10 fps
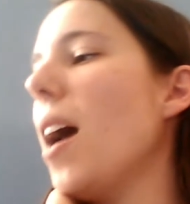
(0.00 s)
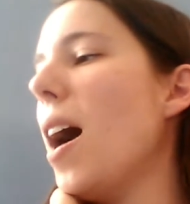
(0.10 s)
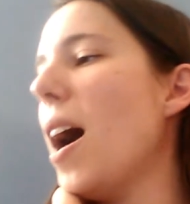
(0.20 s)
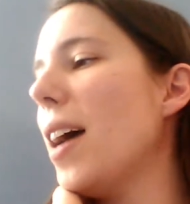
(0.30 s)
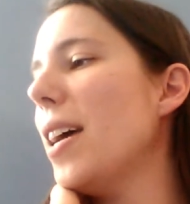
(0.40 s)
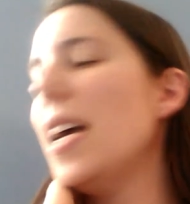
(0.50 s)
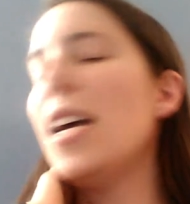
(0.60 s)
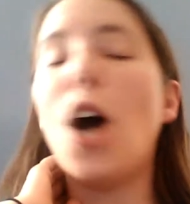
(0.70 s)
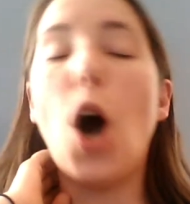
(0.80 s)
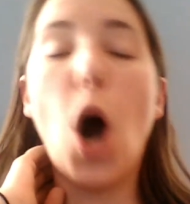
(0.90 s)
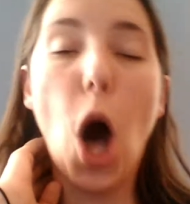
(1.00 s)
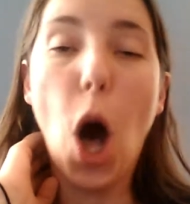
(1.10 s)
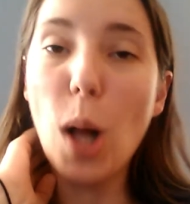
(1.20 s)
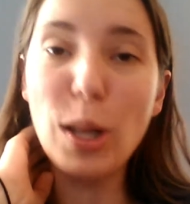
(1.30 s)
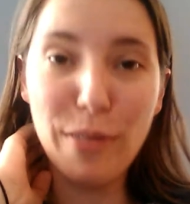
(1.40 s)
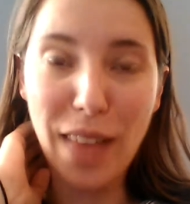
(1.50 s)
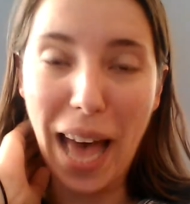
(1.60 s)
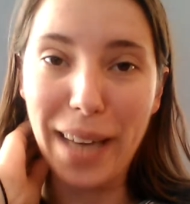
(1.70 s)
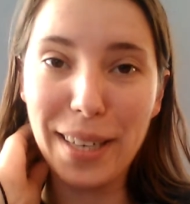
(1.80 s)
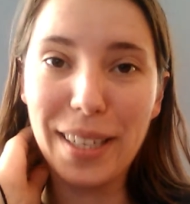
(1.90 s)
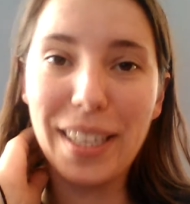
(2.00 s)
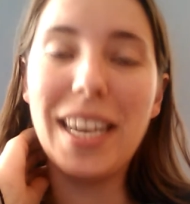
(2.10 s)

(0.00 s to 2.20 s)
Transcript: Uh, all of that.